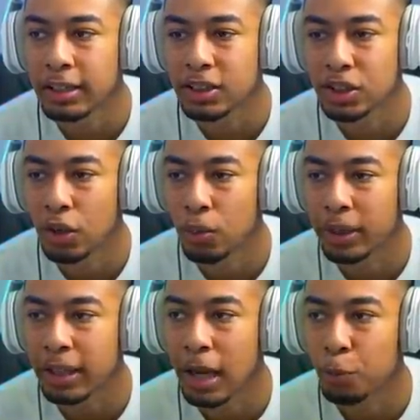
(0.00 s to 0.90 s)
He's so
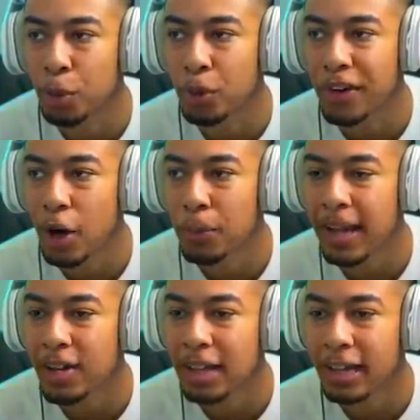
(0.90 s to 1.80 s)
weak. But without
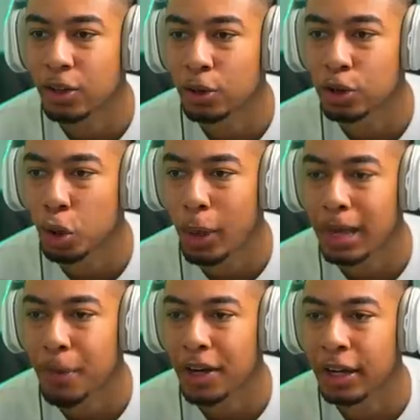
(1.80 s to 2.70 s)
playing on like an ultra
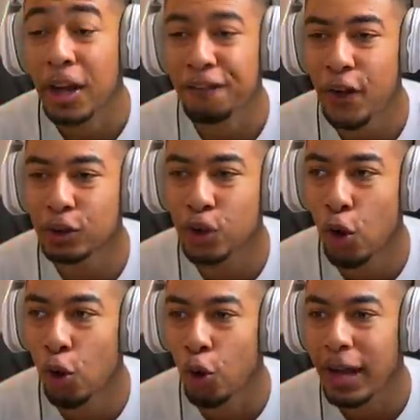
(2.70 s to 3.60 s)
wide monitor. But it feels
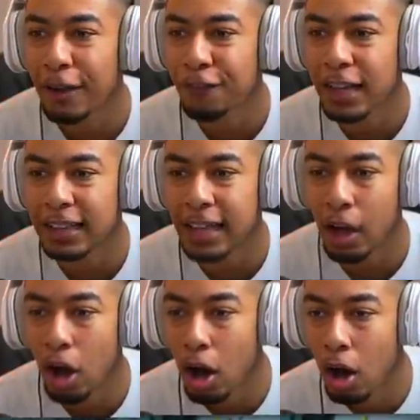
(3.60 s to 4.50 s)
cool. If it.
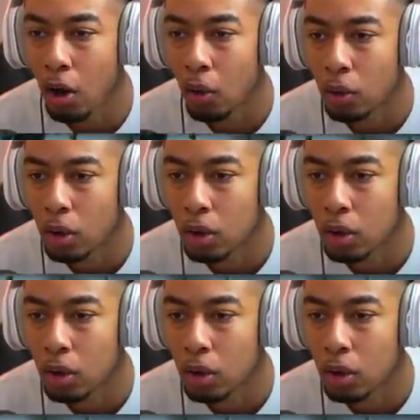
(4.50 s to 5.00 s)
Oh.